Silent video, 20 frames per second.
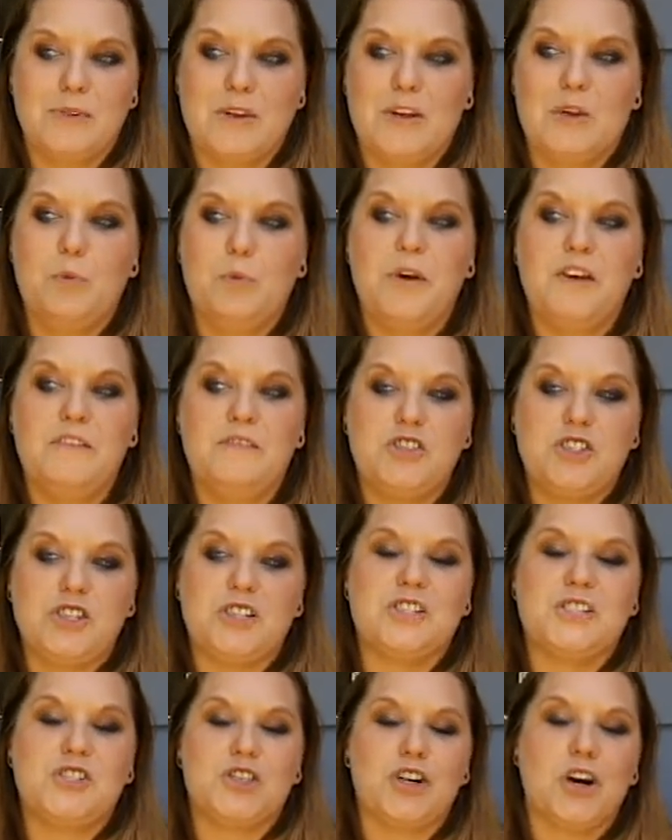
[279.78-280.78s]
we've
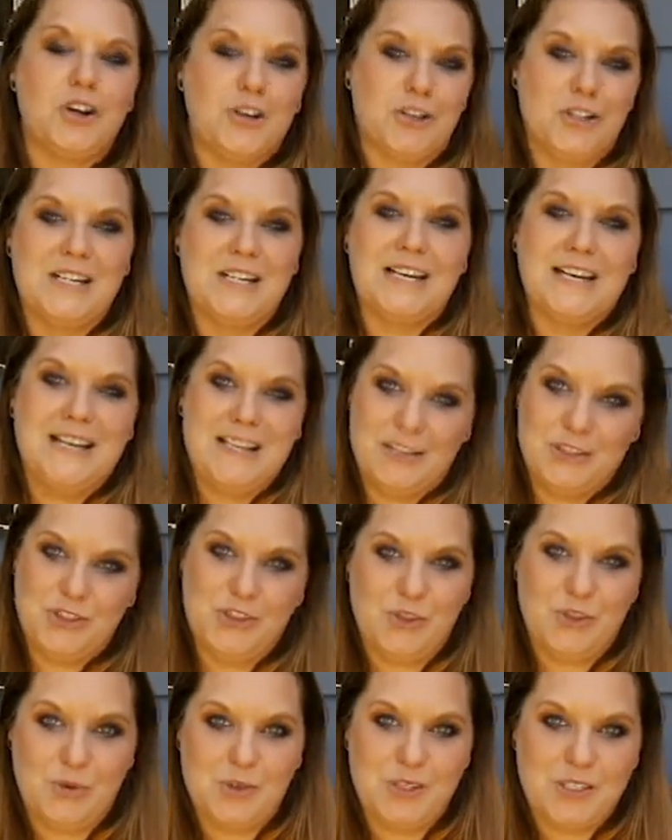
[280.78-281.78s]
just turned it
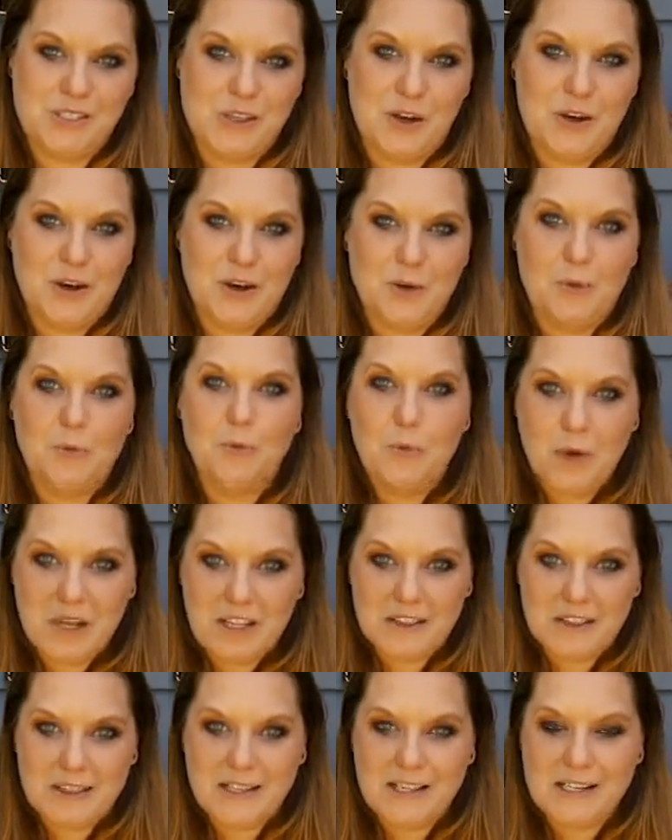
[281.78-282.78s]
into a song
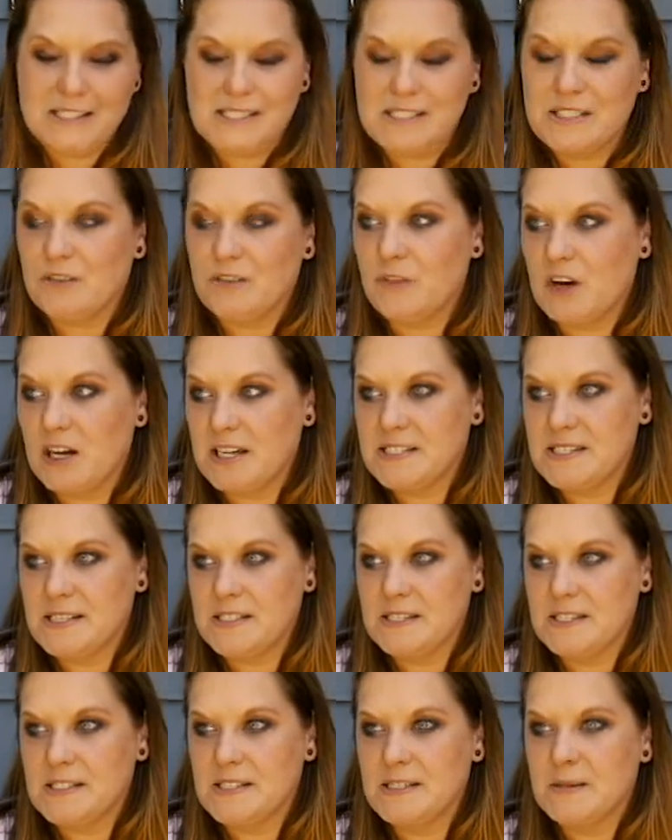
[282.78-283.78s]
with these
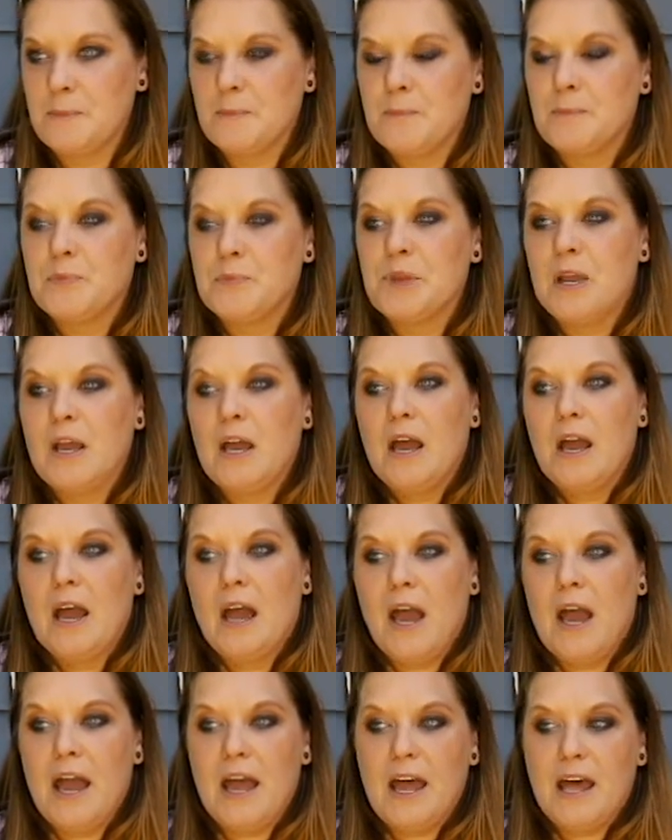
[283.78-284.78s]
devices.
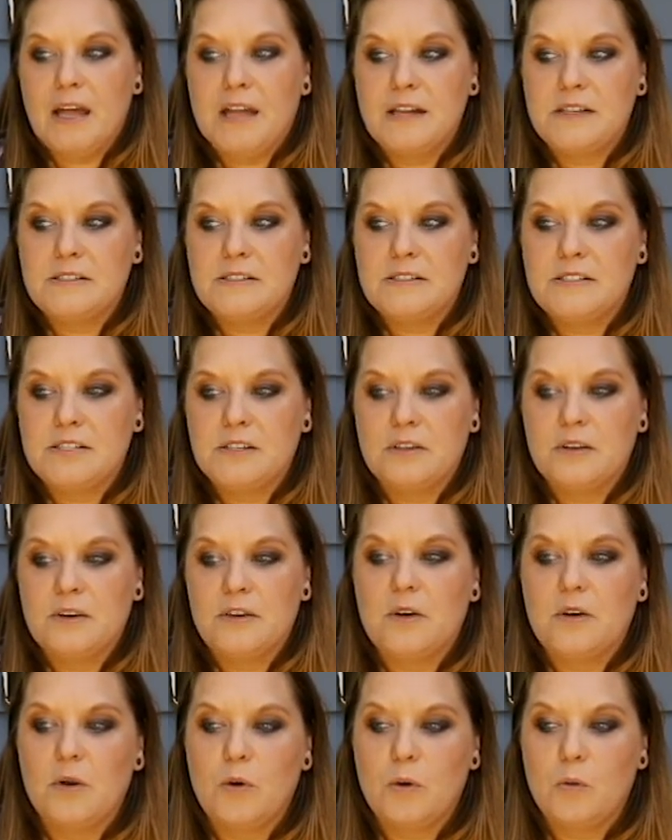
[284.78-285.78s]
And
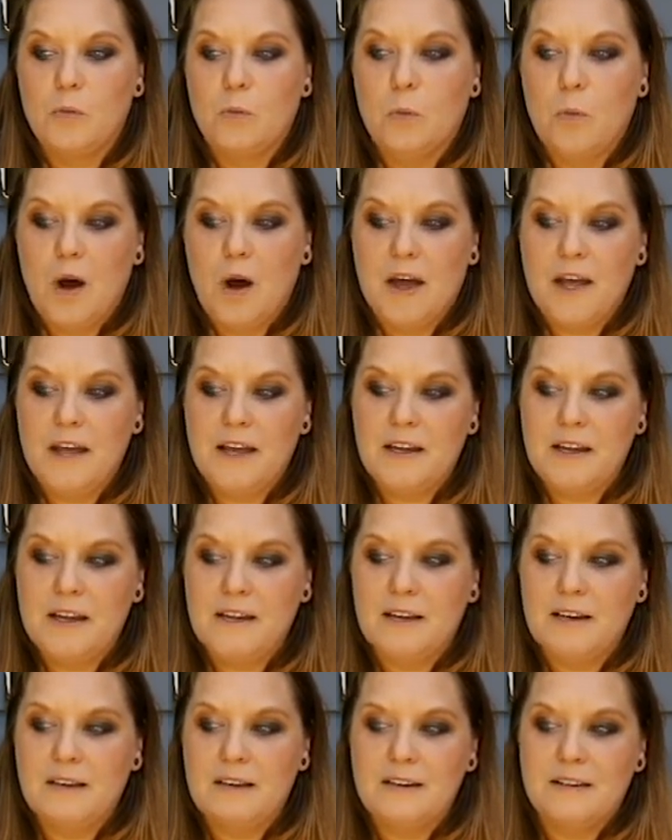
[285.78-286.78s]

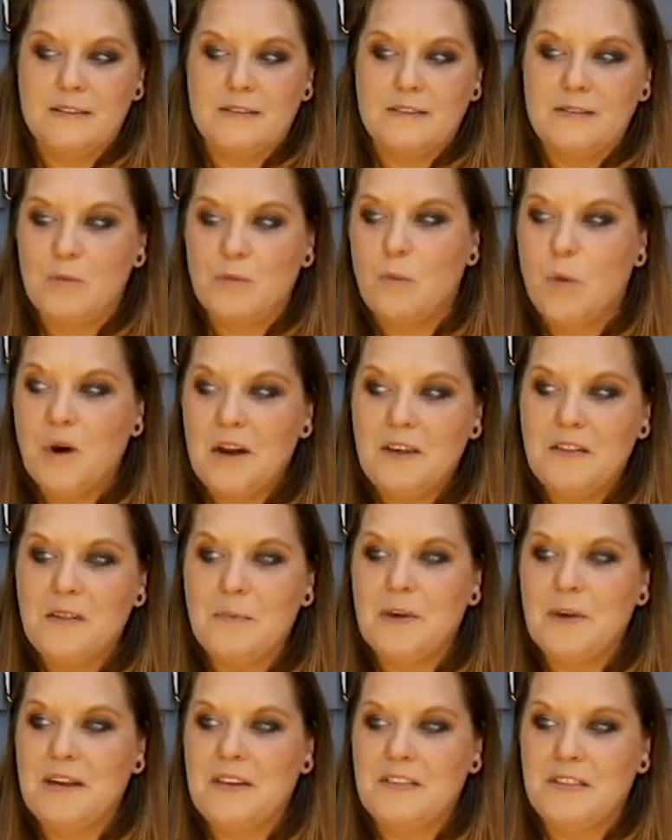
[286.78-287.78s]
one of
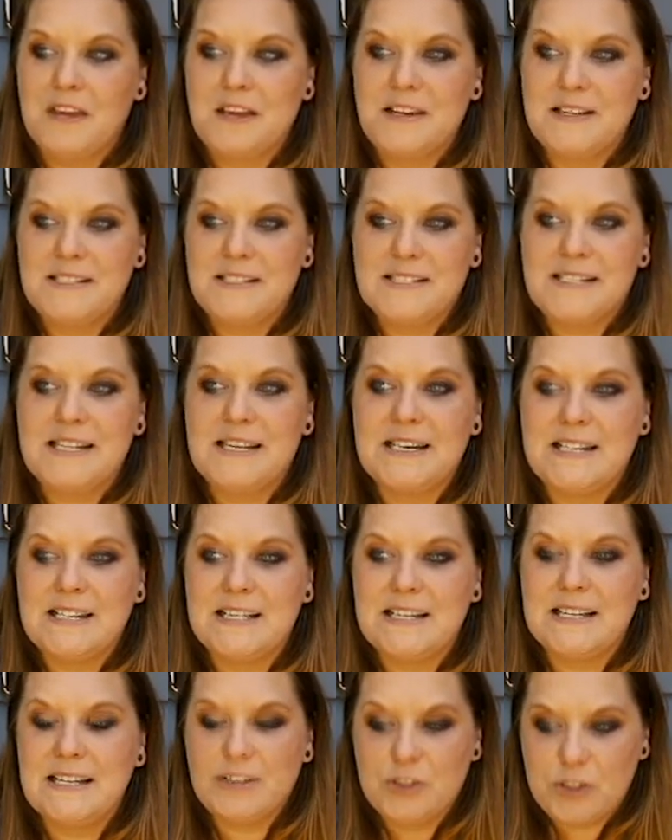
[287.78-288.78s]
the big things
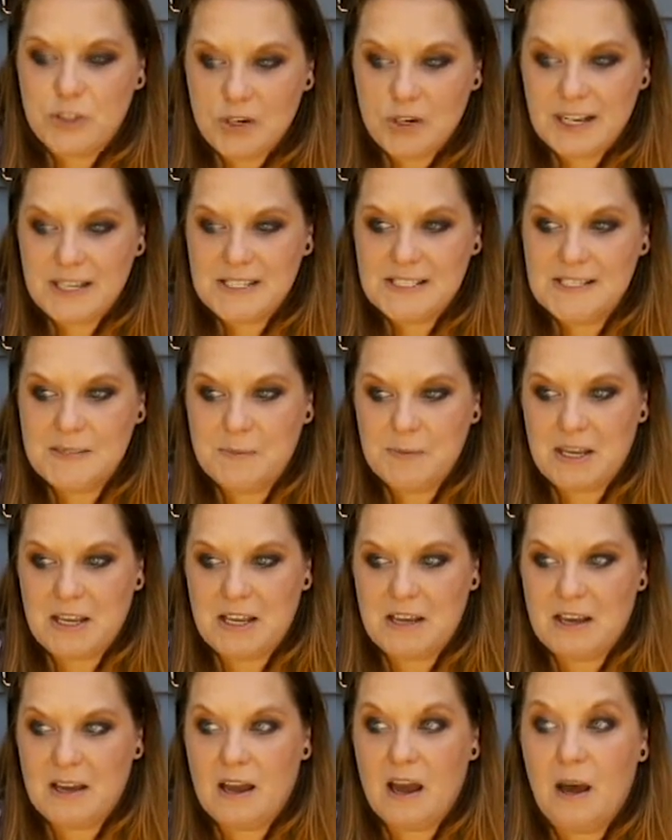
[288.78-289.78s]
that interests
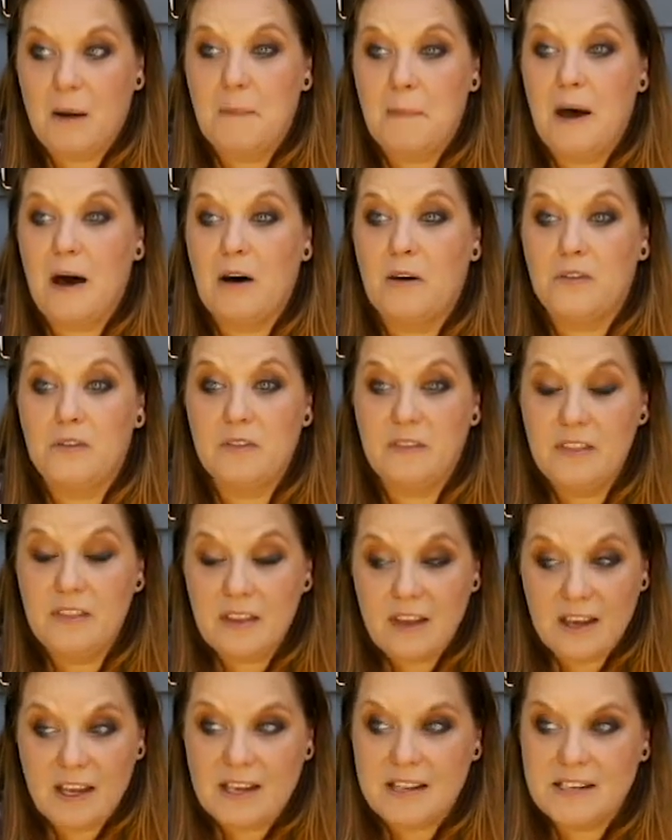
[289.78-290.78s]
me about
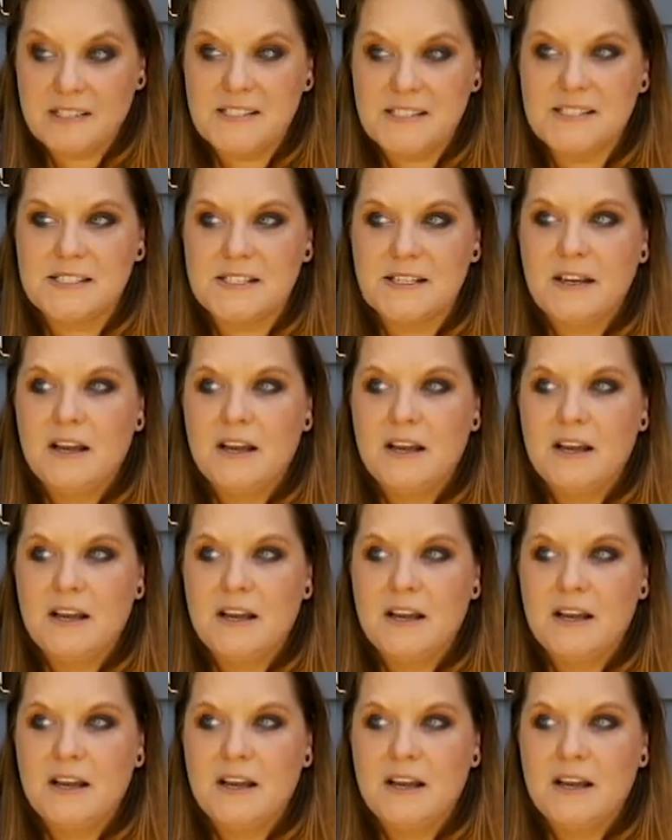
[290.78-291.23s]
this